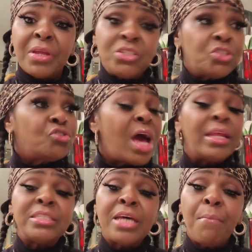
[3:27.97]
Just
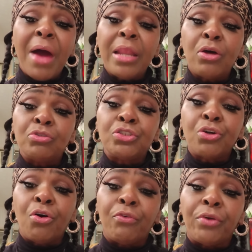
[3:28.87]
trying to tell my little
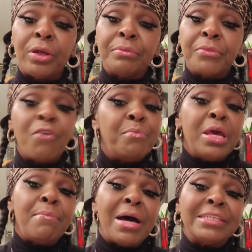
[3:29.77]
story of
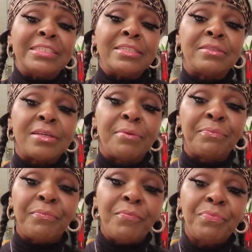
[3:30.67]
me and my sister,
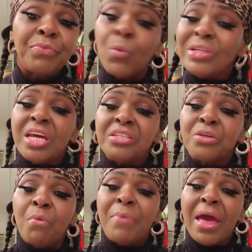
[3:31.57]
which ain't
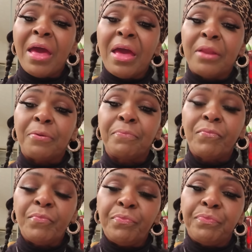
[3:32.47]
so bad.
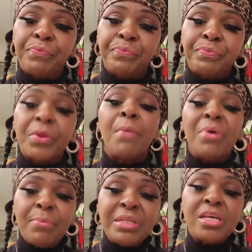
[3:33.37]

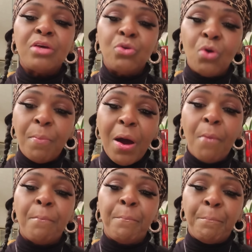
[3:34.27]
But let me tell you
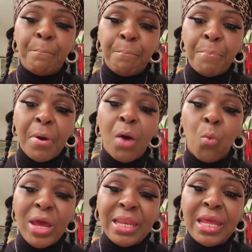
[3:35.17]
about
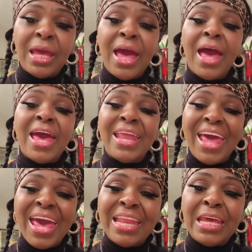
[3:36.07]
Whitney
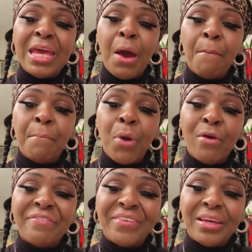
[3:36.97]
and Eddie
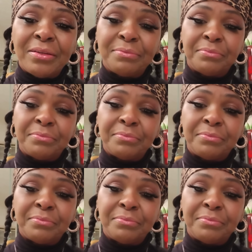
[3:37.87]
Murphy.